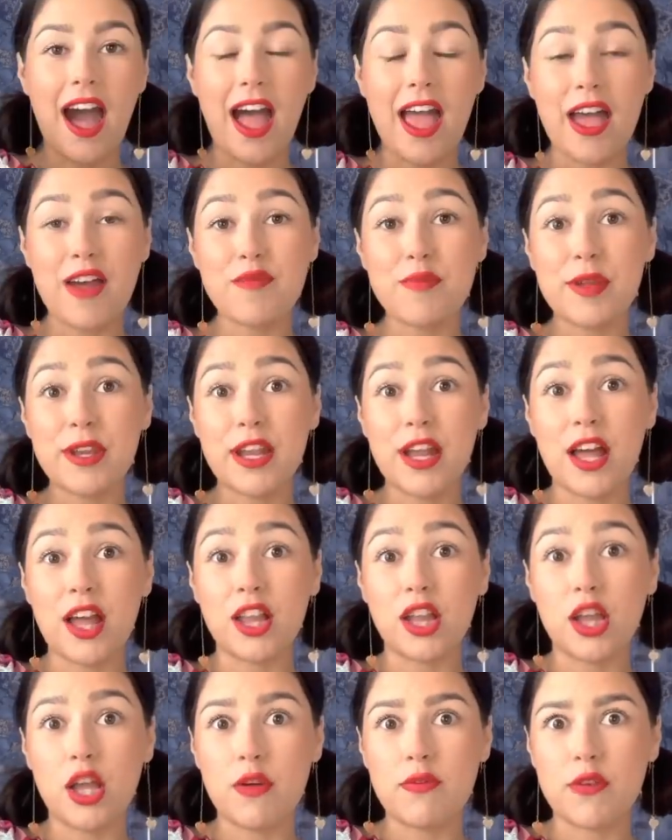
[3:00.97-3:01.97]
I have been a
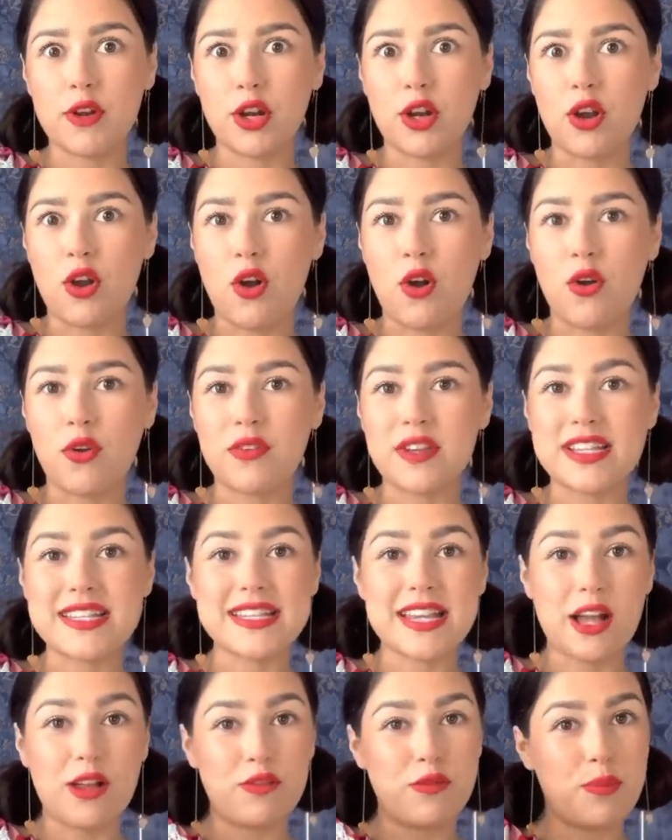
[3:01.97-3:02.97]
lover of
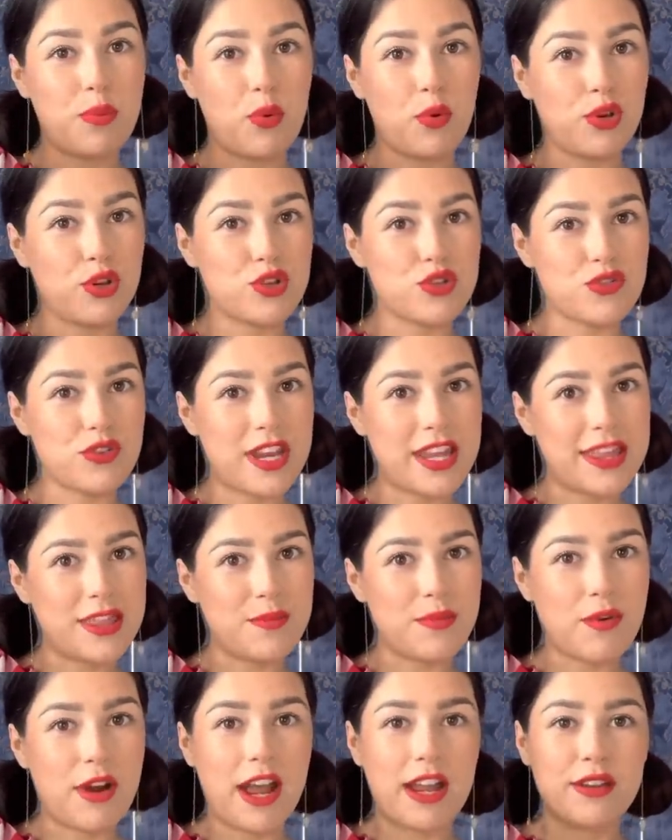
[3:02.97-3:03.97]
Self Portrait, the
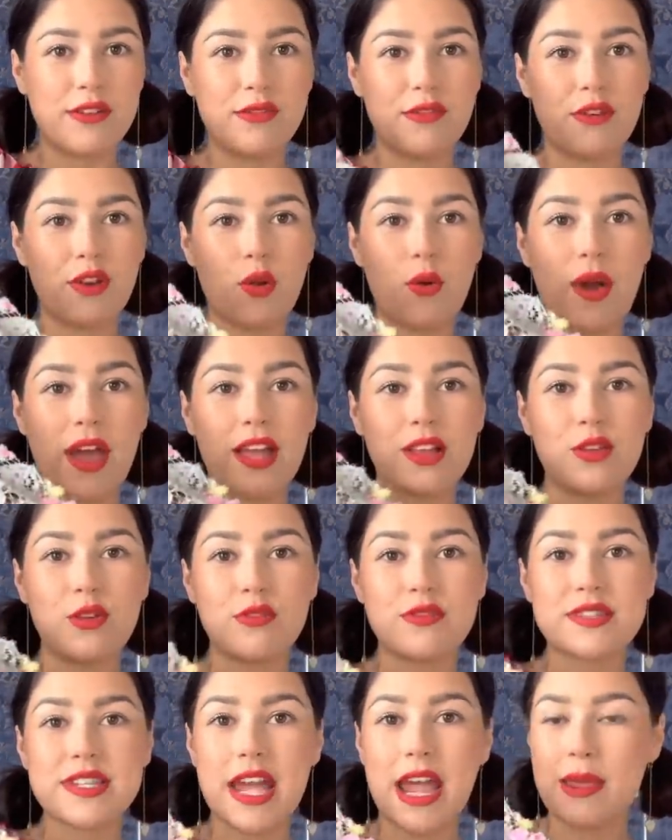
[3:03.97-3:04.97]
brand, for quite a
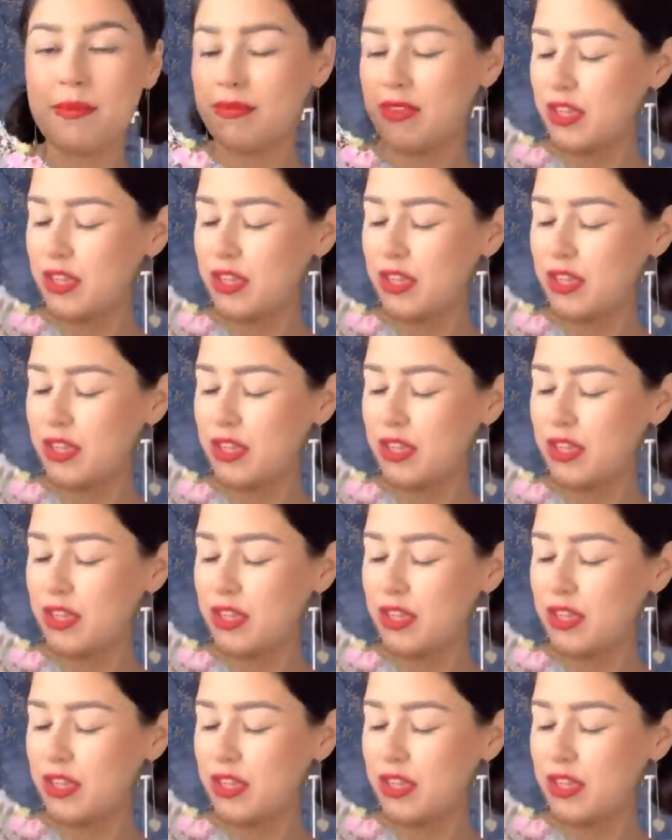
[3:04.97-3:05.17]
long time.